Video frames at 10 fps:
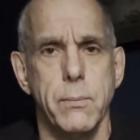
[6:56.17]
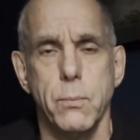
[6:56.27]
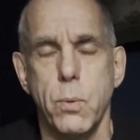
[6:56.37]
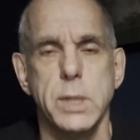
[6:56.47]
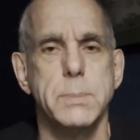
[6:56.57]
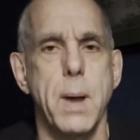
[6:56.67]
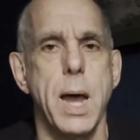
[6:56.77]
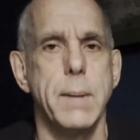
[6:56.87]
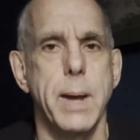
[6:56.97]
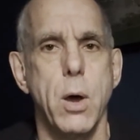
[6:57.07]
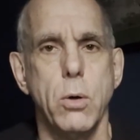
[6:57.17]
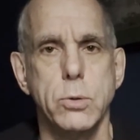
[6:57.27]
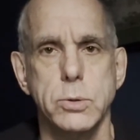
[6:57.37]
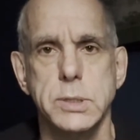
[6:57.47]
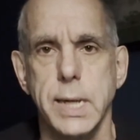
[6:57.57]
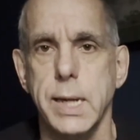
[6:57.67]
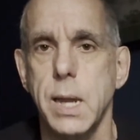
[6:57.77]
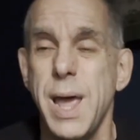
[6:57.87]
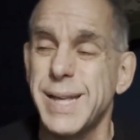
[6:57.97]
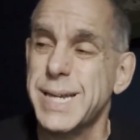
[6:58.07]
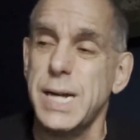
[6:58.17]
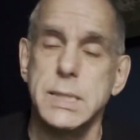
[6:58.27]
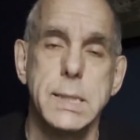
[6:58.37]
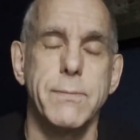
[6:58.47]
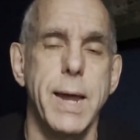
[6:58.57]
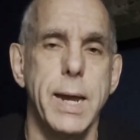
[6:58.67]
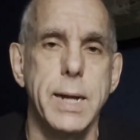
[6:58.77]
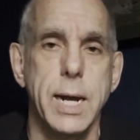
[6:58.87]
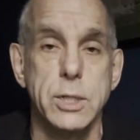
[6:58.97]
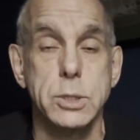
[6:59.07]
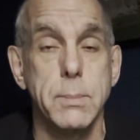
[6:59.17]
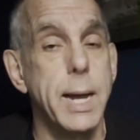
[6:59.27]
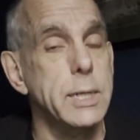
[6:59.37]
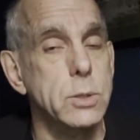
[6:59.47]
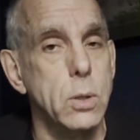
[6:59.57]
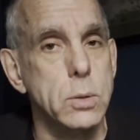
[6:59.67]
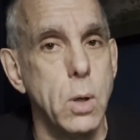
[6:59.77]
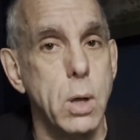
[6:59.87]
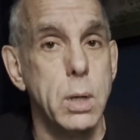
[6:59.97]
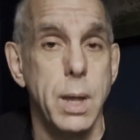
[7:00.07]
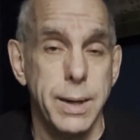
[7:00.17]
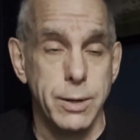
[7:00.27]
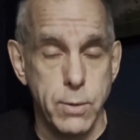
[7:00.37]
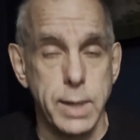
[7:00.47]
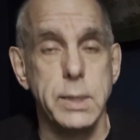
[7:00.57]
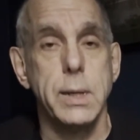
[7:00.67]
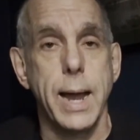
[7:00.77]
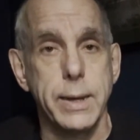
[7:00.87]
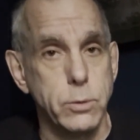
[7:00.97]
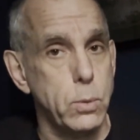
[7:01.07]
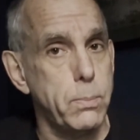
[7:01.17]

what is behind my whole crusade. It's kind of stuff I had kind of surmised all along. Granted, I do